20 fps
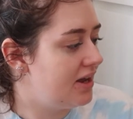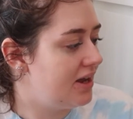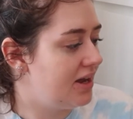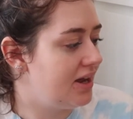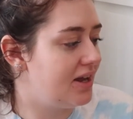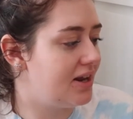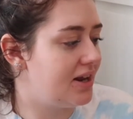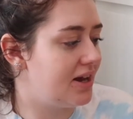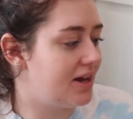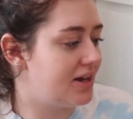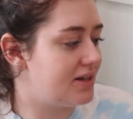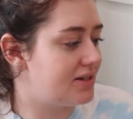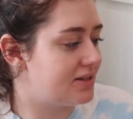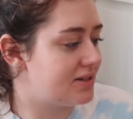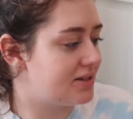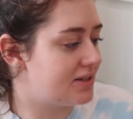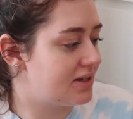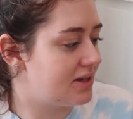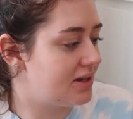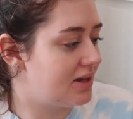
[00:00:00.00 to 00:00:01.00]

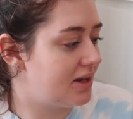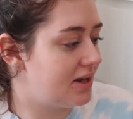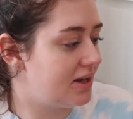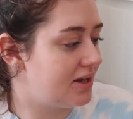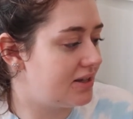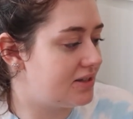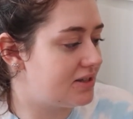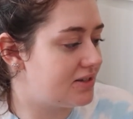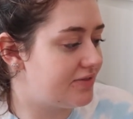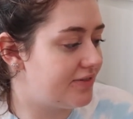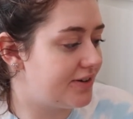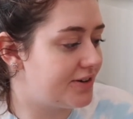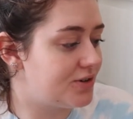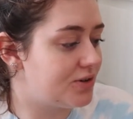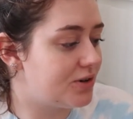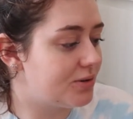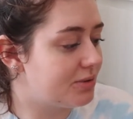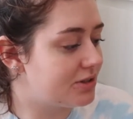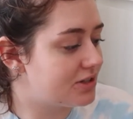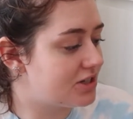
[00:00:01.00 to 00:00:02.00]
It's for
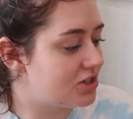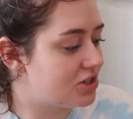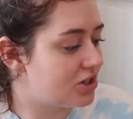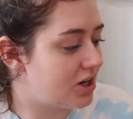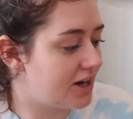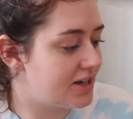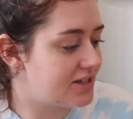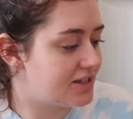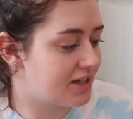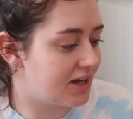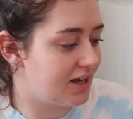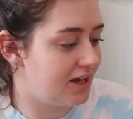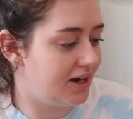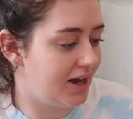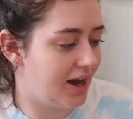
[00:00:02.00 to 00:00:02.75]
normal to dry skin.